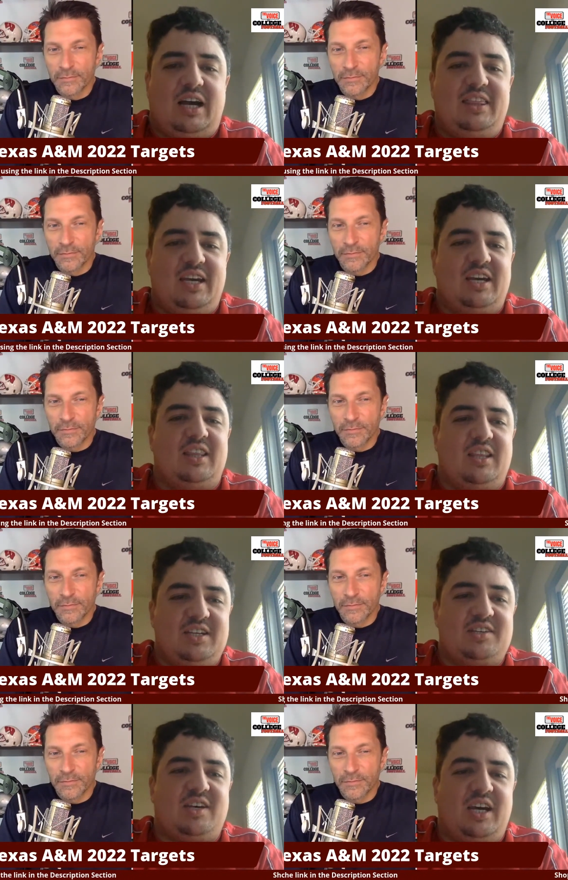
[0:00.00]
Speaker 1: in
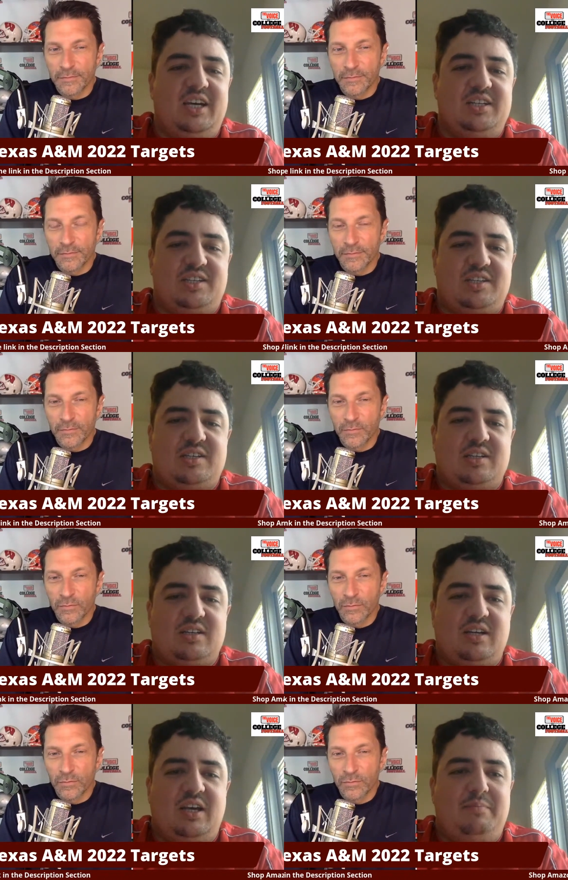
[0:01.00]
this case,
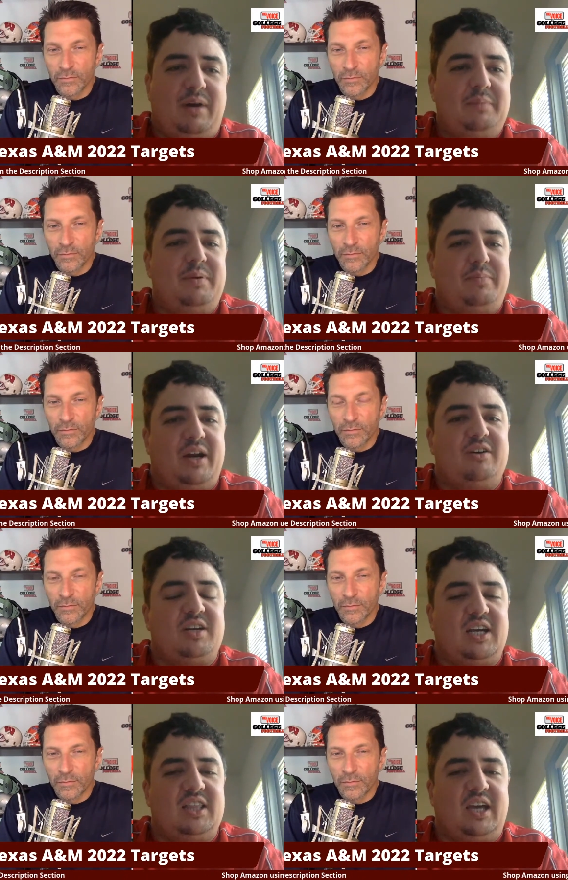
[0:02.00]
it might be better
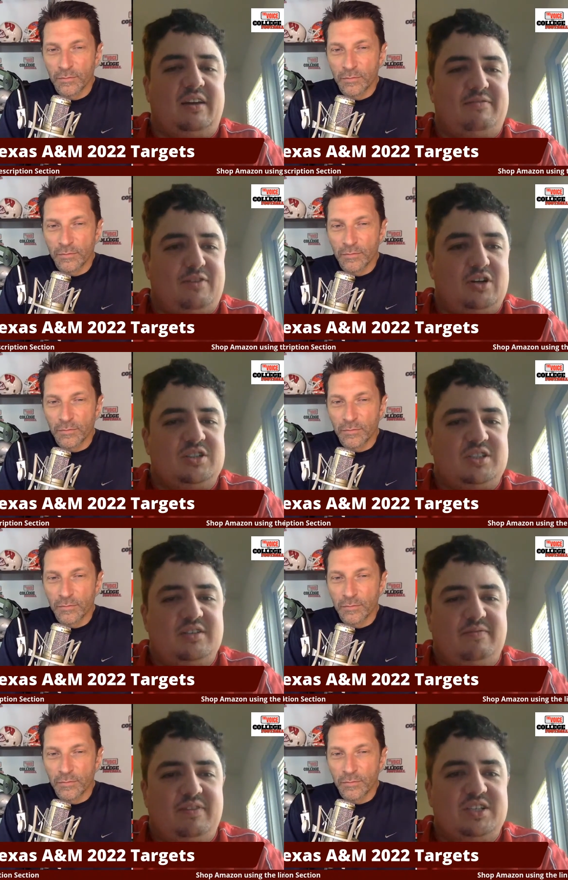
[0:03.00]
to get that
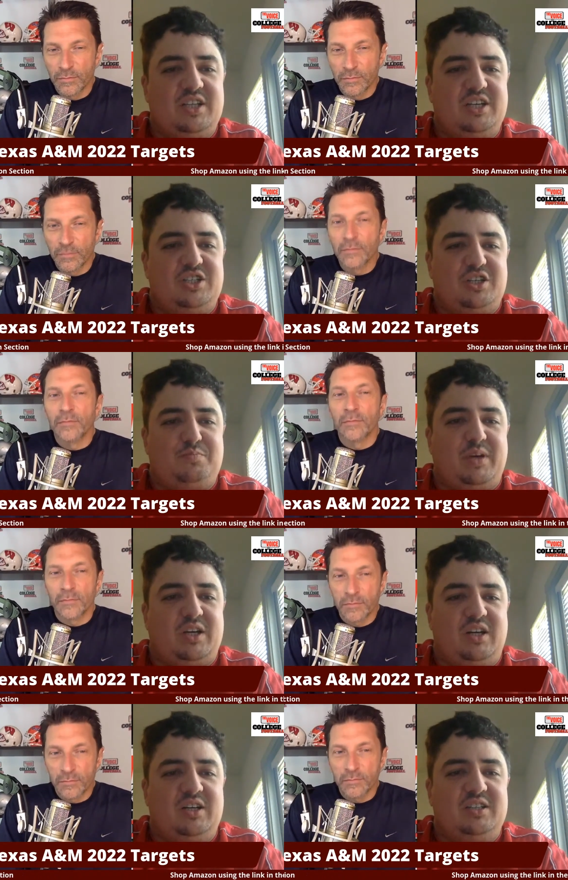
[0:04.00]
first visit just
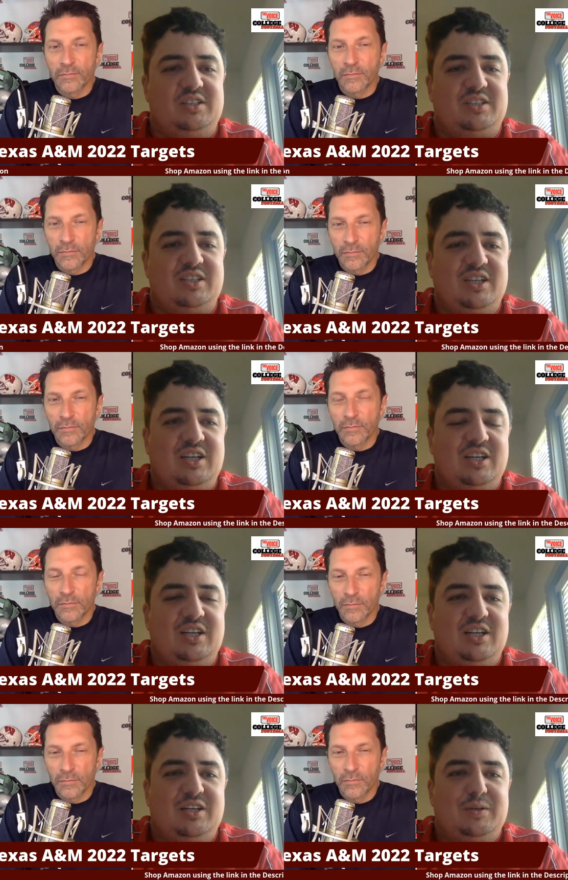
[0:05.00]
because
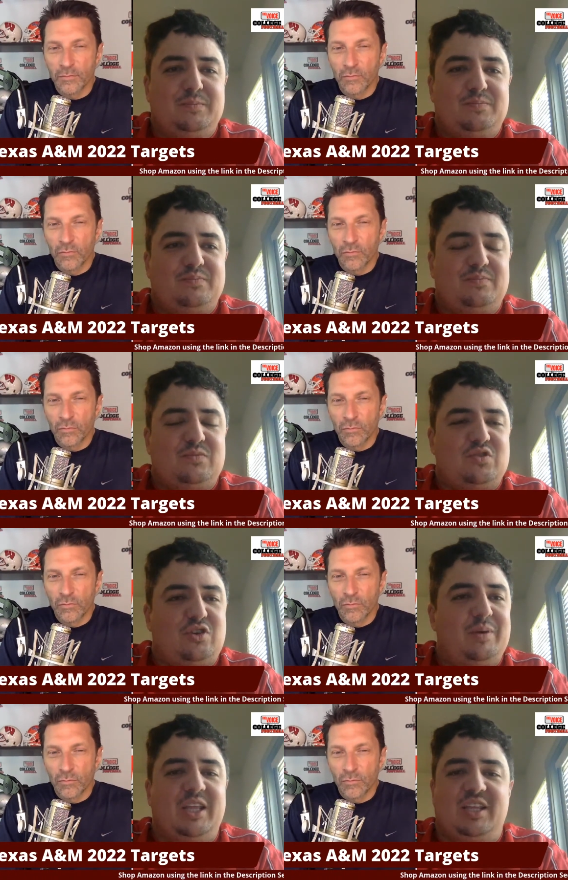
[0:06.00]

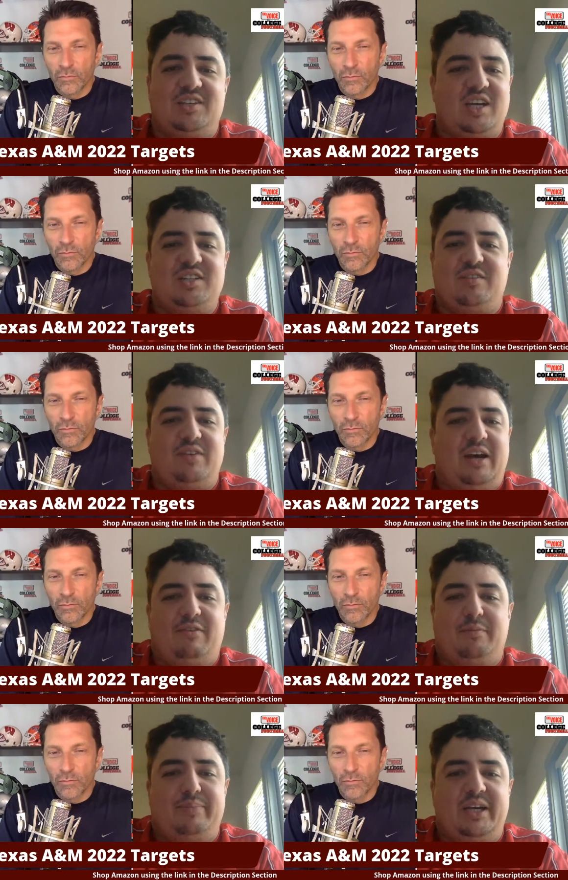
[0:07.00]
so many of these kids have
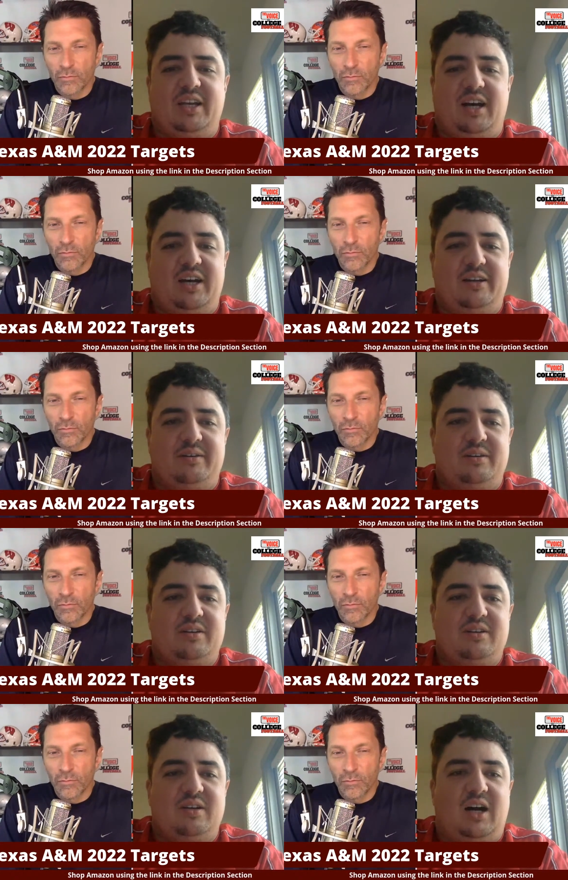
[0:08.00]
never been
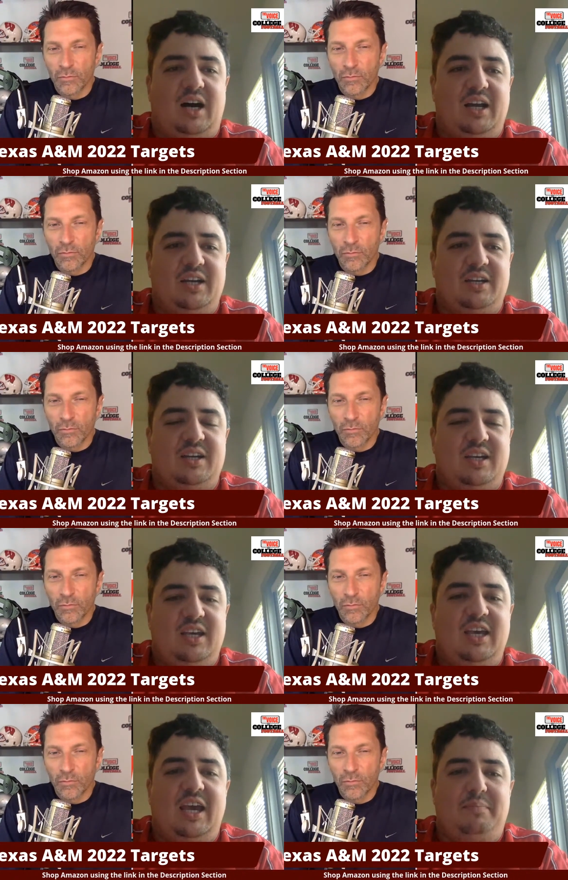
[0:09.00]
on
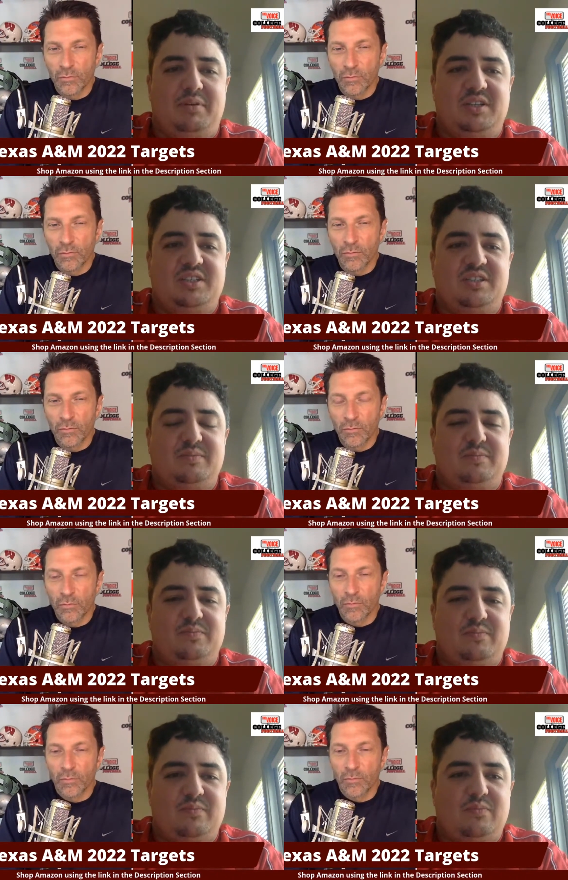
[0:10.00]
campus
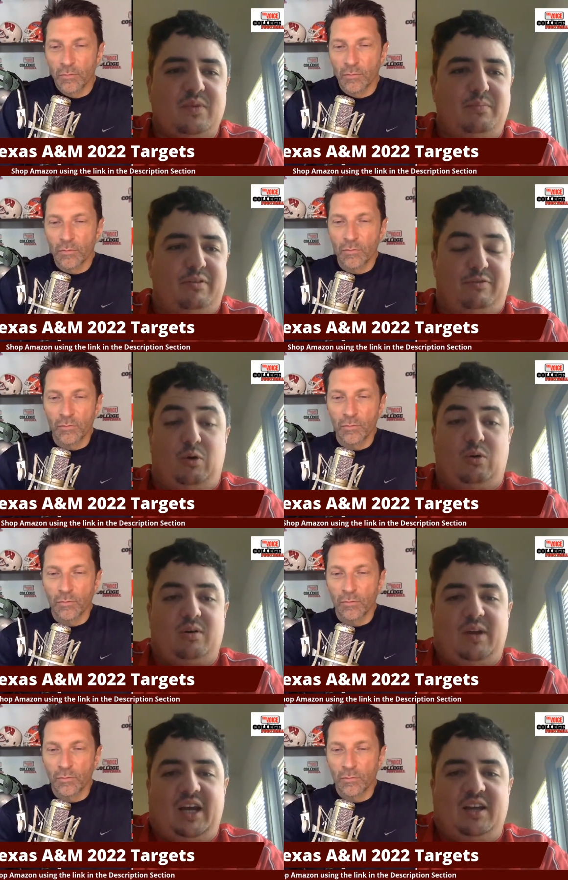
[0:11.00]

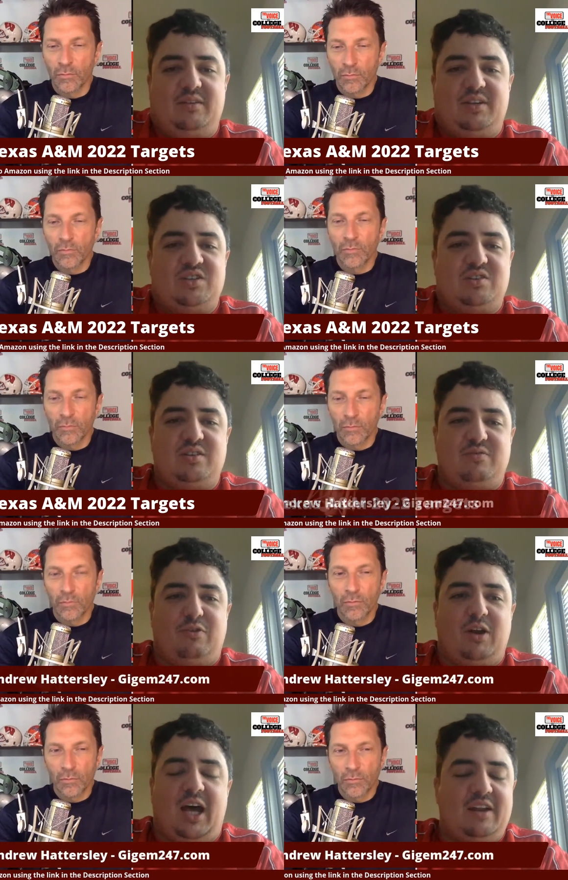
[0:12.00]
before. Like
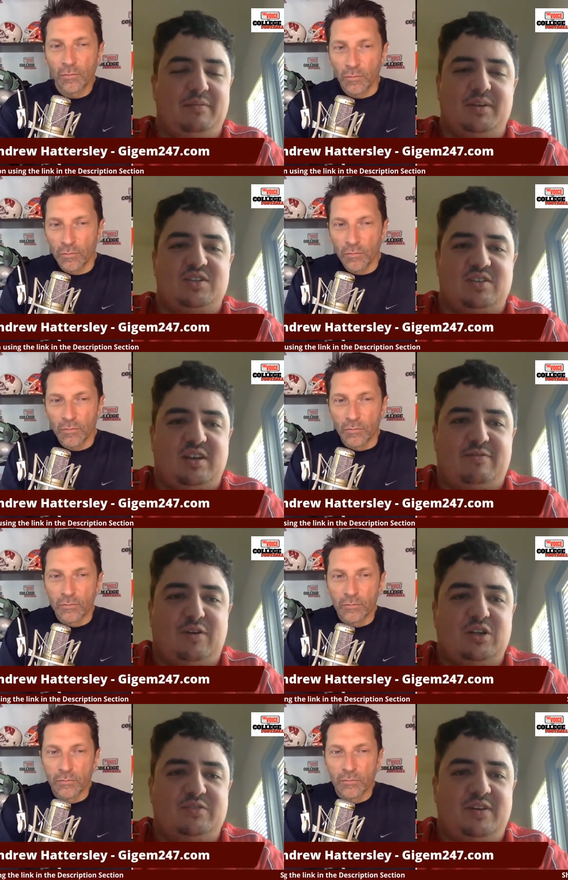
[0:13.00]
for a lot of them, this is their
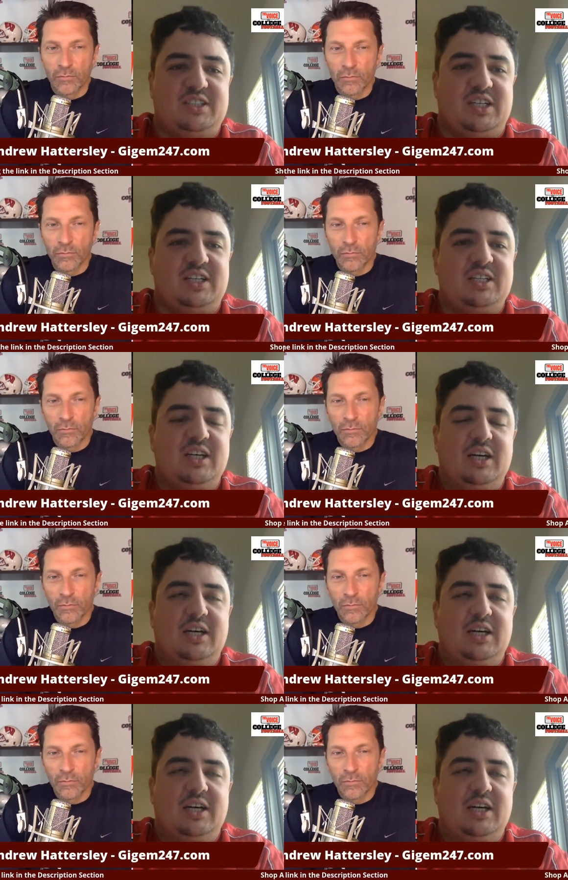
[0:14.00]
first visit.